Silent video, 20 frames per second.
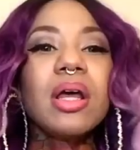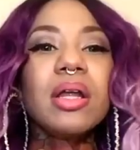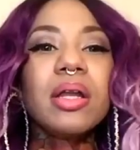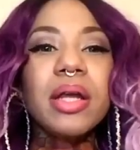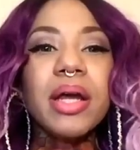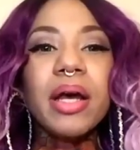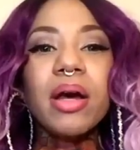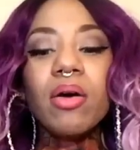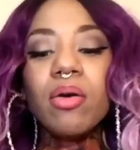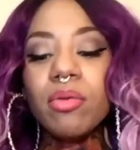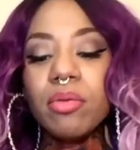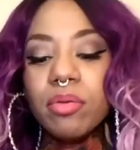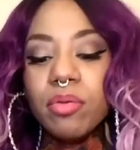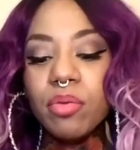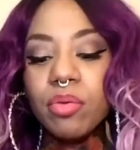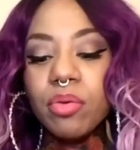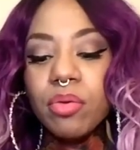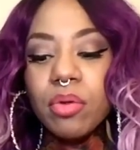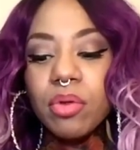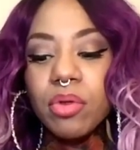Now,
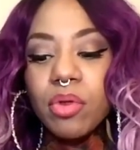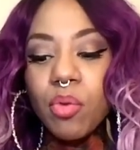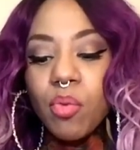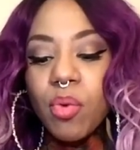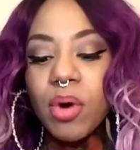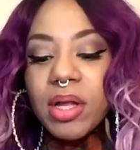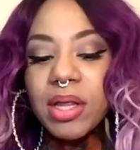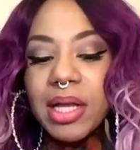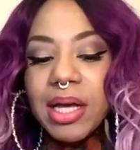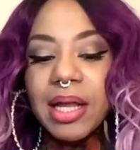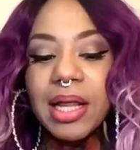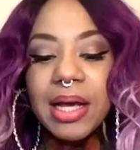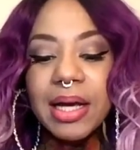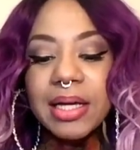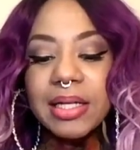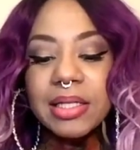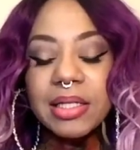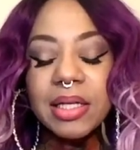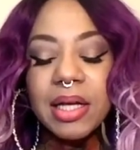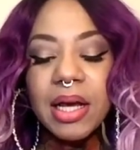the one thing, like
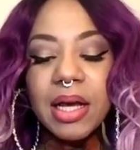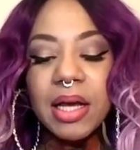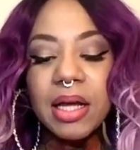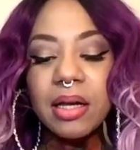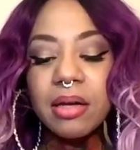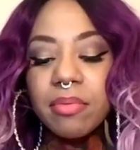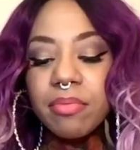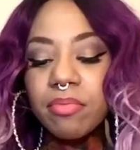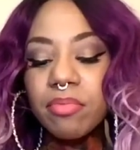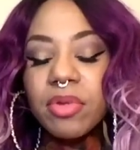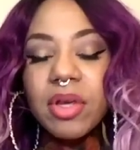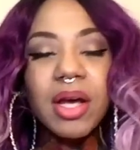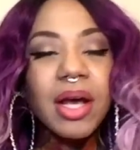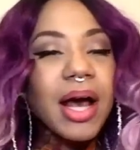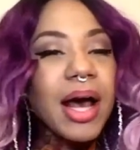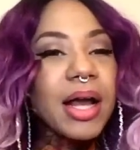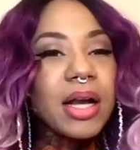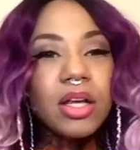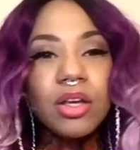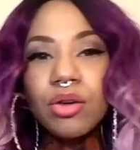I said, you
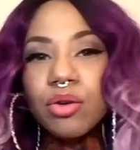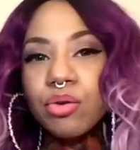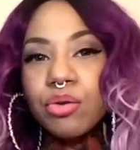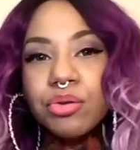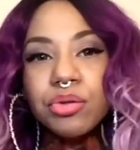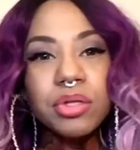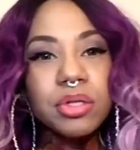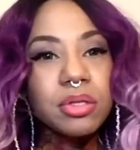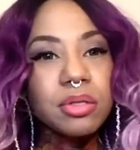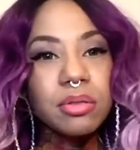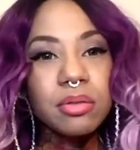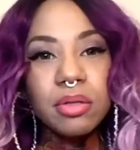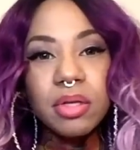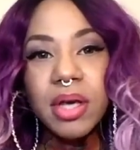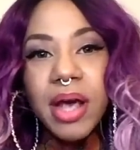have to use